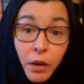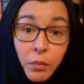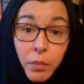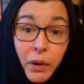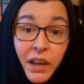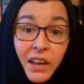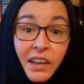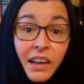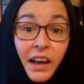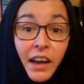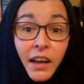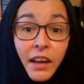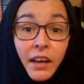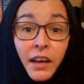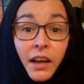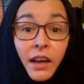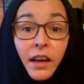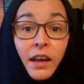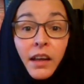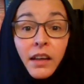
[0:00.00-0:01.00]
but not
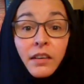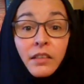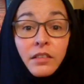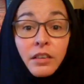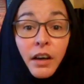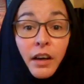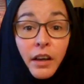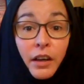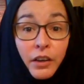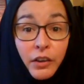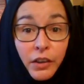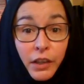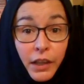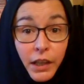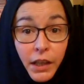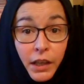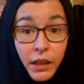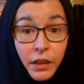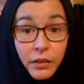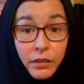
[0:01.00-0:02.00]

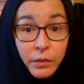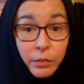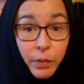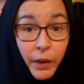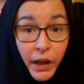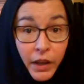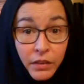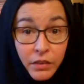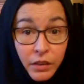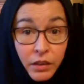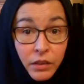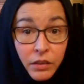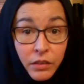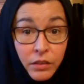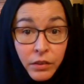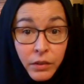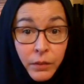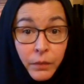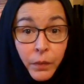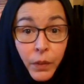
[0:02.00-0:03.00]
entirely
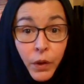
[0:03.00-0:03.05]
independent,